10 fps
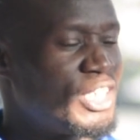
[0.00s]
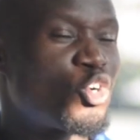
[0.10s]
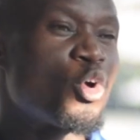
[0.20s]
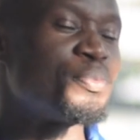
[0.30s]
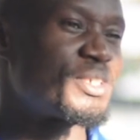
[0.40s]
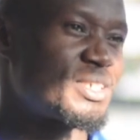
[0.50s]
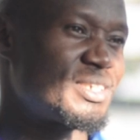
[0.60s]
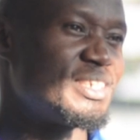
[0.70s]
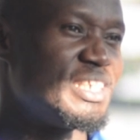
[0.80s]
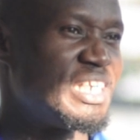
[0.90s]

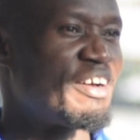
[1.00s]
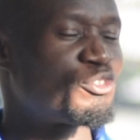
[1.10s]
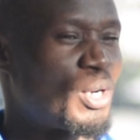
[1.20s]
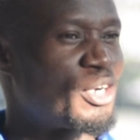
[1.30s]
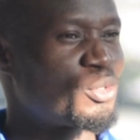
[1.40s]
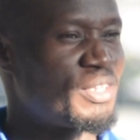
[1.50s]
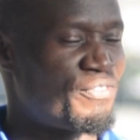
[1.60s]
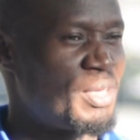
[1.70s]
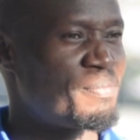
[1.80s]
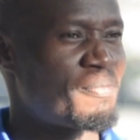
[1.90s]
equipped enough to handle
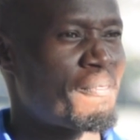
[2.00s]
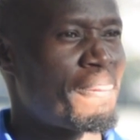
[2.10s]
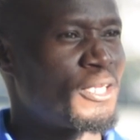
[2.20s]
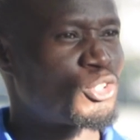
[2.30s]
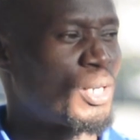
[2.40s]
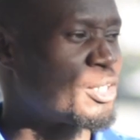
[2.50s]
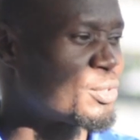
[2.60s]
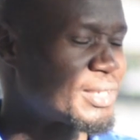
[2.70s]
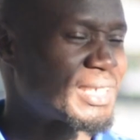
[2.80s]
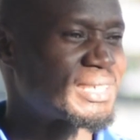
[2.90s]
the fame, to
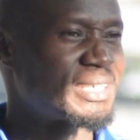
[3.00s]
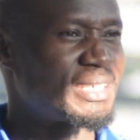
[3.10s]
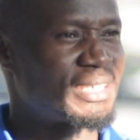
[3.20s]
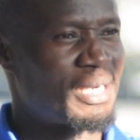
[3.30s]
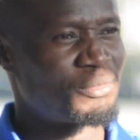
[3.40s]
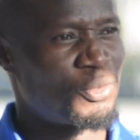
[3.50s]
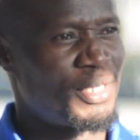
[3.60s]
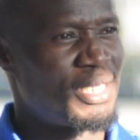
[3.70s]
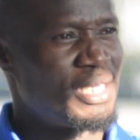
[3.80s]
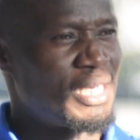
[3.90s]
handle the success that comes
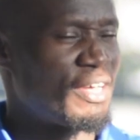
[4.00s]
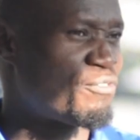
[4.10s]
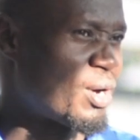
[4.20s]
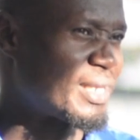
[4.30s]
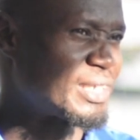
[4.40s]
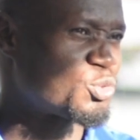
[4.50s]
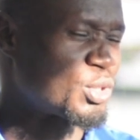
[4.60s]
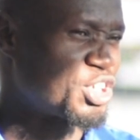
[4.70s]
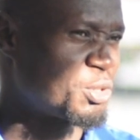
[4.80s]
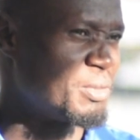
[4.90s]
away. And for her, that is
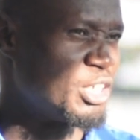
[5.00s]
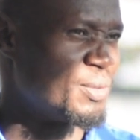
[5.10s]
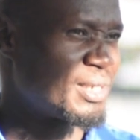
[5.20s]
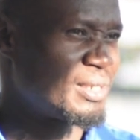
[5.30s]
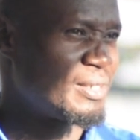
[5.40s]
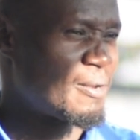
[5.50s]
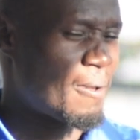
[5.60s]
what she's been doing.